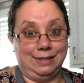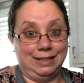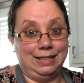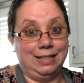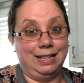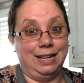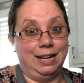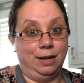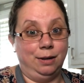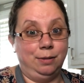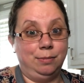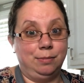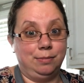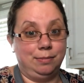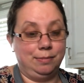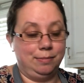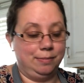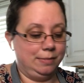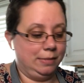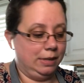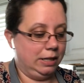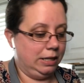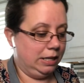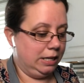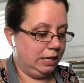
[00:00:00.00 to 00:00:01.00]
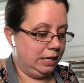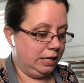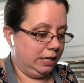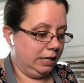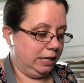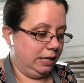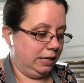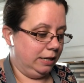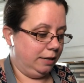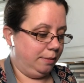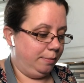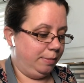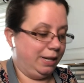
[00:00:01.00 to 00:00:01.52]
yeah,
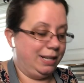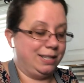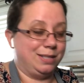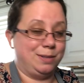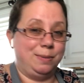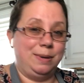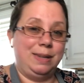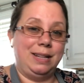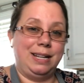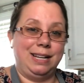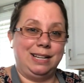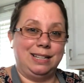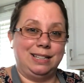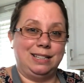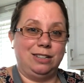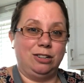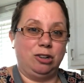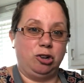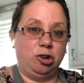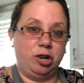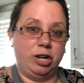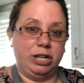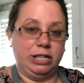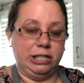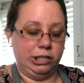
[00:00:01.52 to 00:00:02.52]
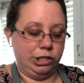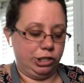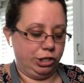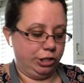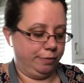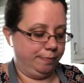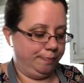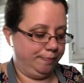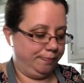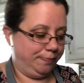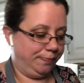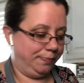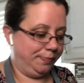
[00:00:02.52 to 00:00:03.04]
because we like a little crunch.
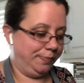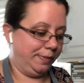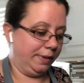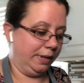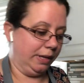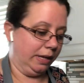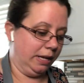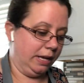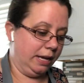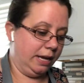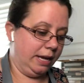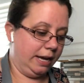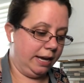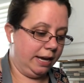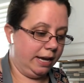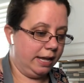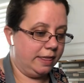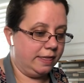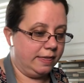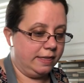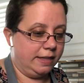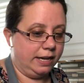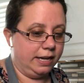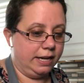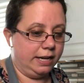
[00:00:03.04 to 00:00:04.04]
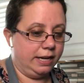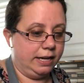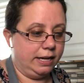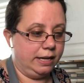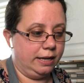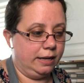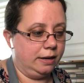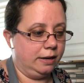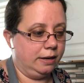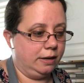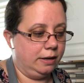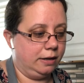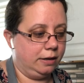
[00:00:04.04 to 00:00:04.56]
And
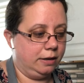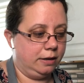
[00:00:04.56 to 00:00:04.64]
then